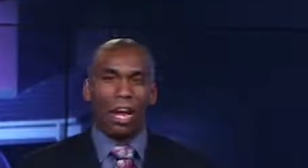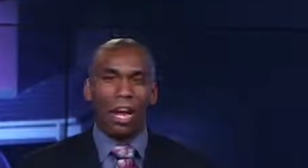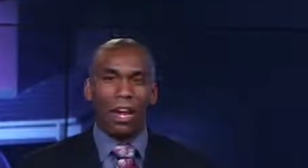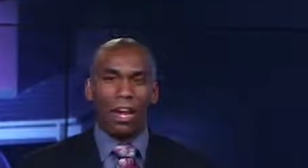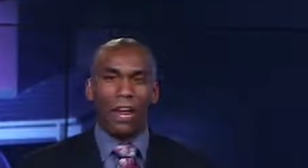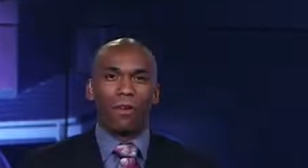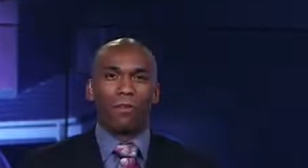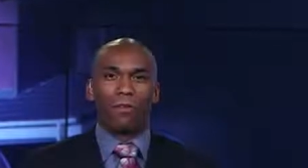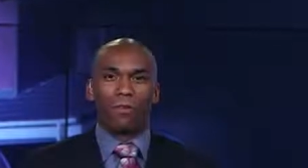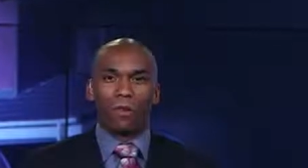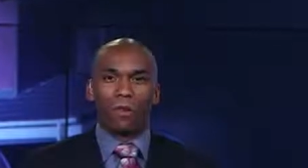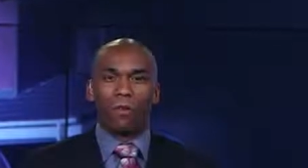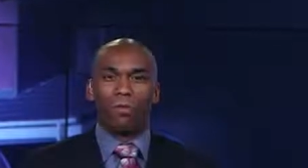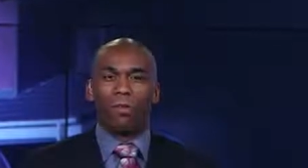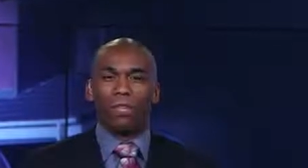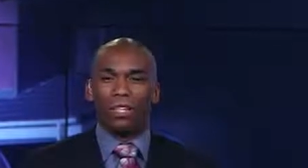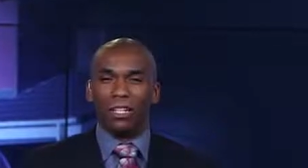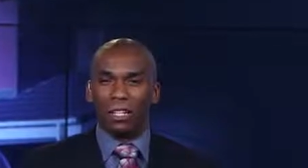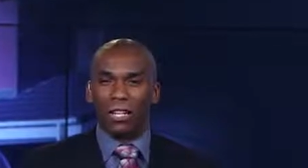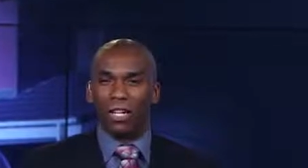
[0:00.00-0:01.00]
I never really
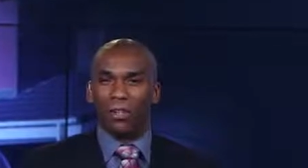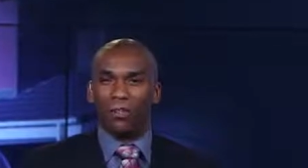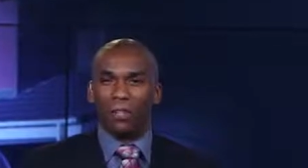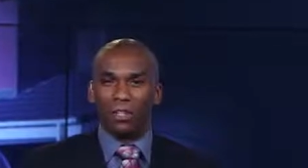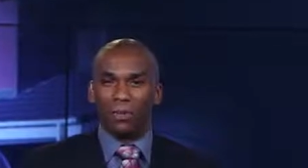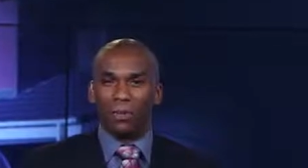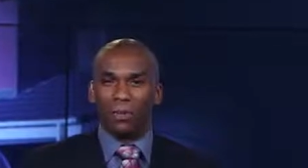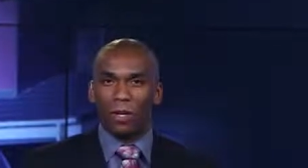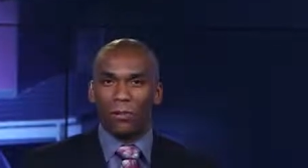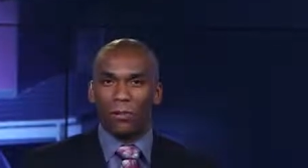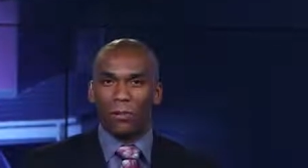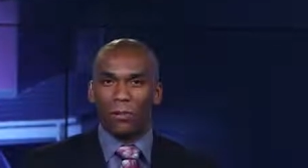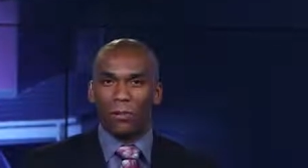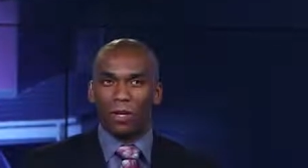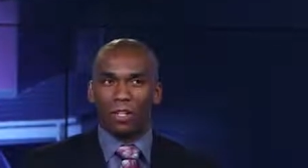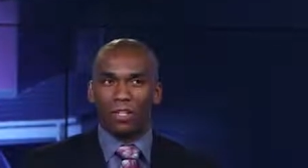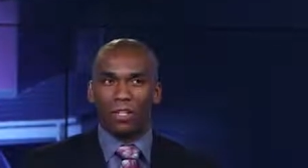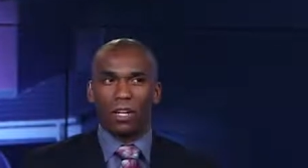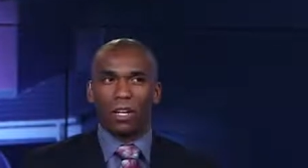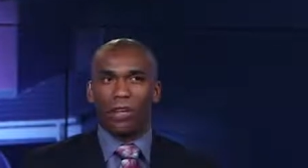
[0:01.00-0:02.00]
believe these people when
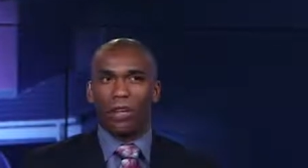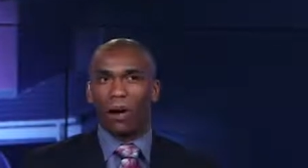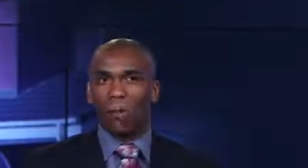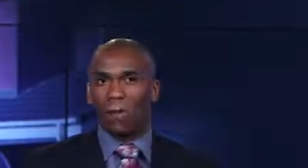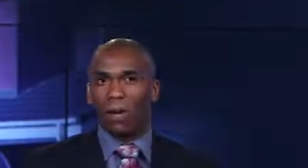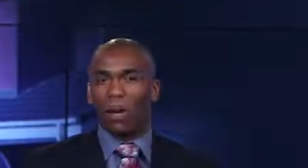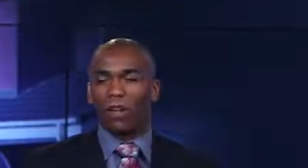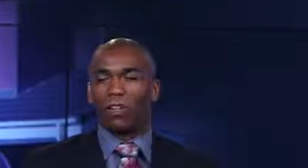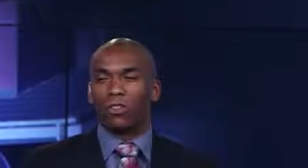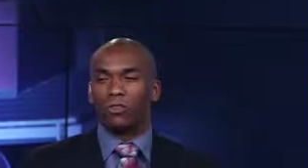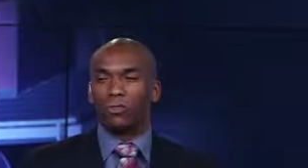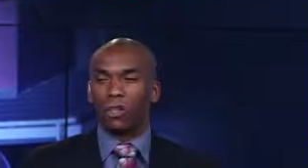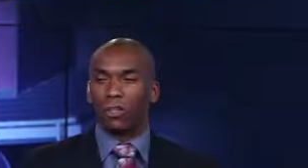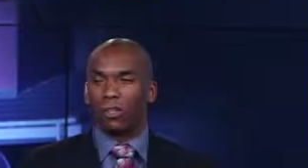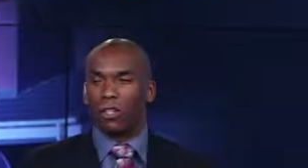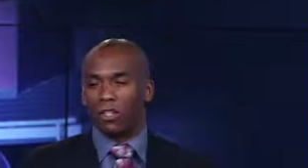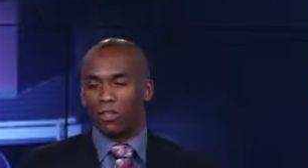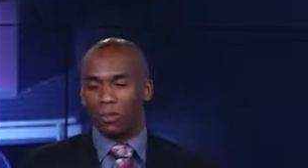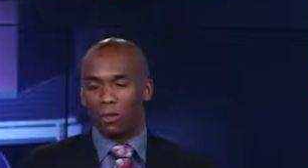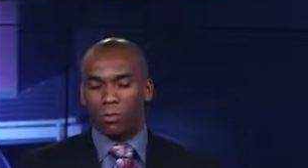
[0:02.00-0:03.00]
they say Americans
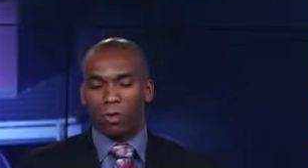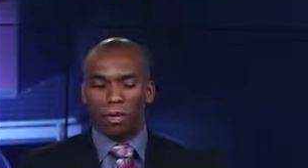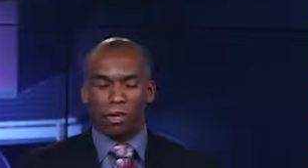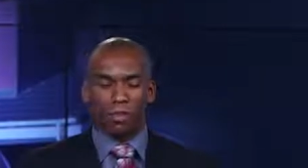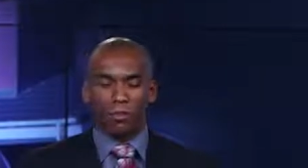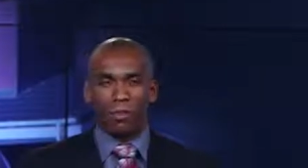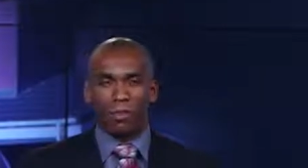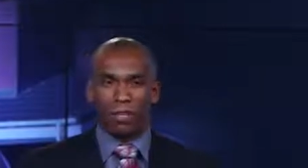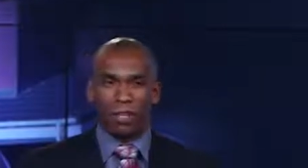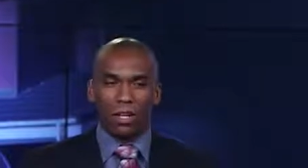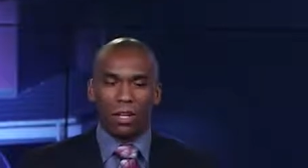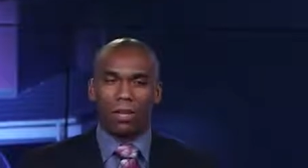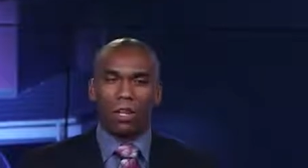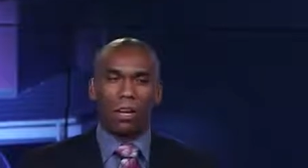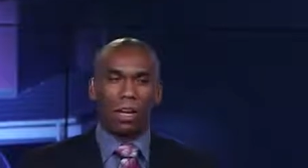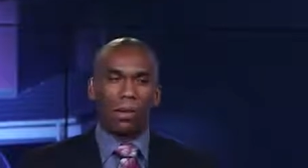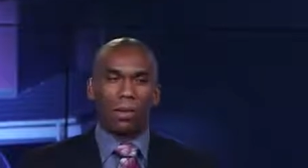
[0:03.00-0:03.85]
want this and Americans want that.